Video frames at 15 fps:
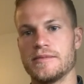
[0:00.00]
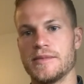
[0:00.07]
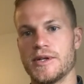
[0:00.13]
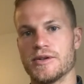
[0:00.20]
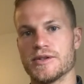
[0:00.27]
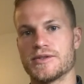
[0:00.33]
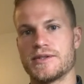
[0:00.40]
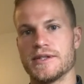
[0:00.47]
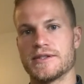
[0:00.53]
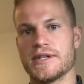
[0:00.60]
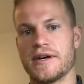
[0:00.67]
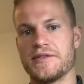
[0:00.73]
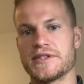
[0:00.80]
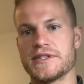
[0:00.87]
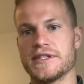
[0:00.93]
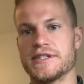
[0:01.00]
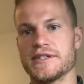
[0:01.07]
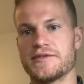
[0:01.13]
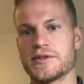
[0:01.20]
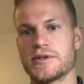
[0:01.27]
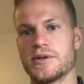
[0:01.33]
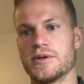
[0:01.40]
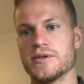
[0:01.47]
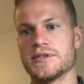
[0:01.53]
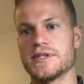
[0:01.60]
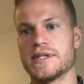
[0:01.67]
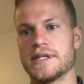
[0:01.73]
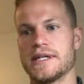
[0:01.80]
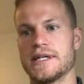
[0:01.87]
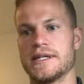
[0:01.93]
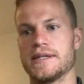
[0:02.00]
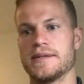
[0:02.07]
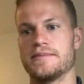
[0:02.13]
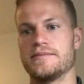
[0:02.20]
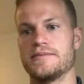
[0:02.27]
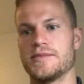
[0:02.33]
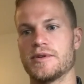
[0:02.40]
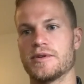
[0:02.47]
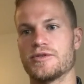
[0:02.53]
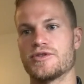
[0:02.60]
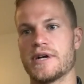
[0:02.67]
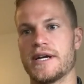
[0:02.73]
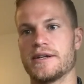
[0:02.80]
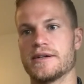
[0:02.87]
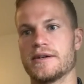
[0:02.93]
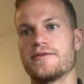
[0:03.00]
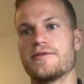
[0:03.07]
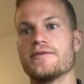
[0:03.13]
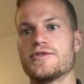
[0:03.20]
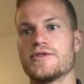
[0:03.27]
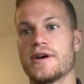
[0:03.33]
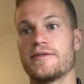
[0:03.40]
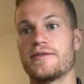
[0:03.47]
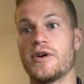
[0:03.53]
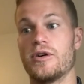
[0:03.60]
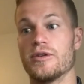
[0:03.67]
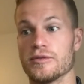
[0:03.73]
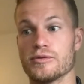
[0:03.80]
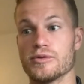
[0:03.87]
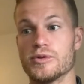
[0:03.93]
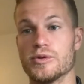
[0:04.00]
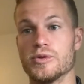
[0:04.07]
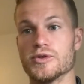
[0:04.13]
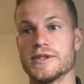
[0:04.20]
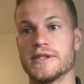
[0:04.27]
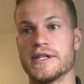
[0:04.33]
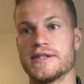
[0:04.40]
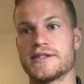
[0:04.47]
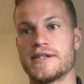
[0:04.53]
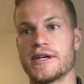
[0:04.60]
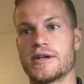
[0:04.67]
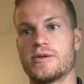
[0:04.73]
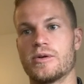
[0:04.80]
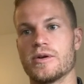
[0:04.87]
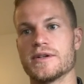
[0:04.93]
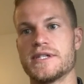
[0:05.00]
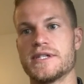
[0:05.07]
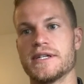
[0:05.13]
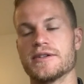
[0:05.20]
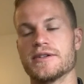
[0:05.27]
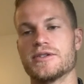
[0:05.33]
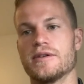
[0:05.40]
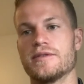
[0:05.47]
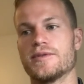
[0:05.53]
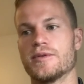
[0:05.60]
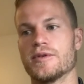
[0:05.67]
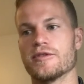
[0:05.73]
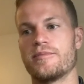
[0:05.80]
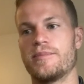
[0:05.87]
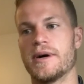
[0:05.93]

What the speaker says: You know, it's obviously difficult, you know, trying to follow the rules and stay quarantined and so forth.